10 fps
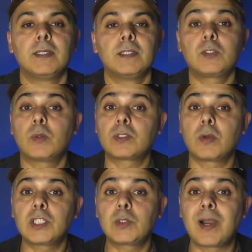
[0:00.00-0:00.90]
So as
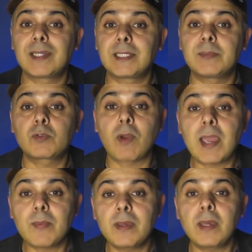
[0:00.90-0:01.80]
long as you are a
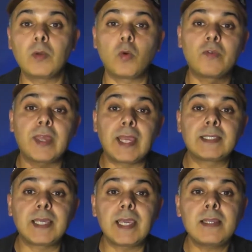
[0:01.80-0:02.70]
subscriber and over
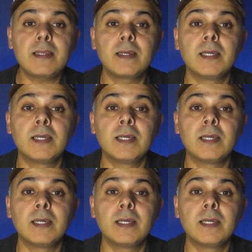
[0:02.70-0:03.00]
18,